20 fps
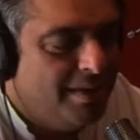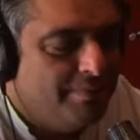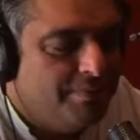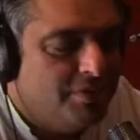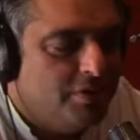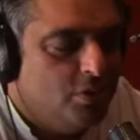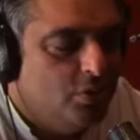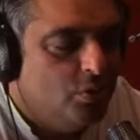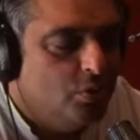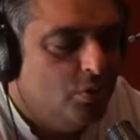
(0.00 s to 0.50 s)

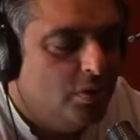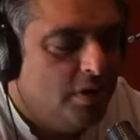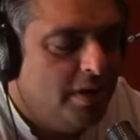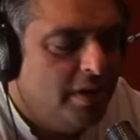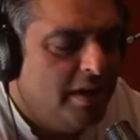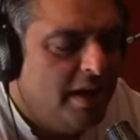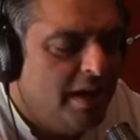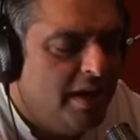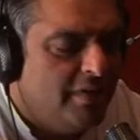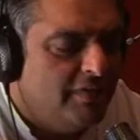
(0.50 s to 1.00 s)
Absolutely,
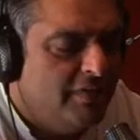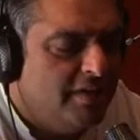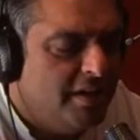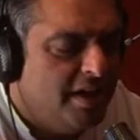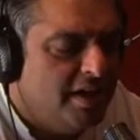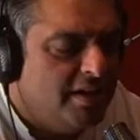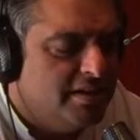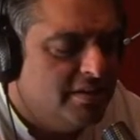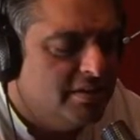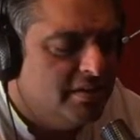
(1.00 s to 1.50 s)
and I have a
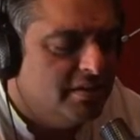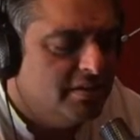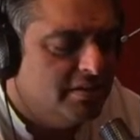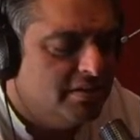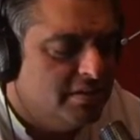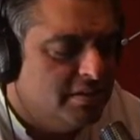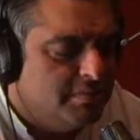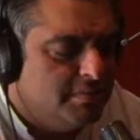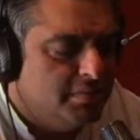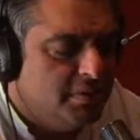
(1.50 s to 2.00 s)
nice little
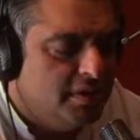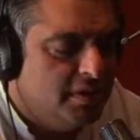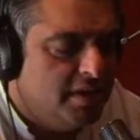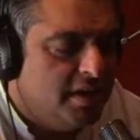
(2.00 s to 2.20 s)
simple